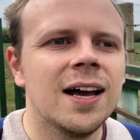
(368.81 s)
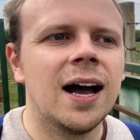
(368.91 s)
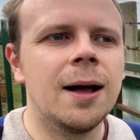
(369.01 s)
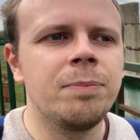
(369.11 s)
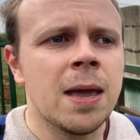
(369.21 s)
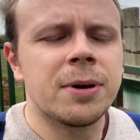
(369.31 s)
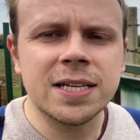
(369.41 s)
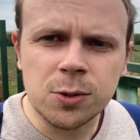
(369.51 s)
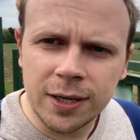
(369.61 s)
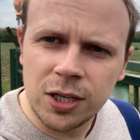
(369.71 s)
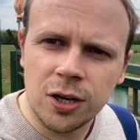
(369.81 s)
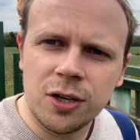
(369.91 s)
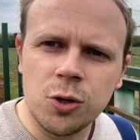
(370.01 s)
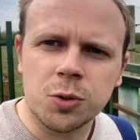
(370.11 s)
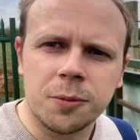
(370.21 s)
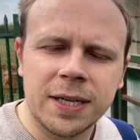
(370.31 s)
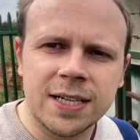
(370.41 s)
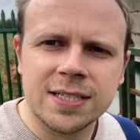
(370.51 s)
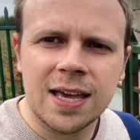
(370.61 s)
But it's quite unusual because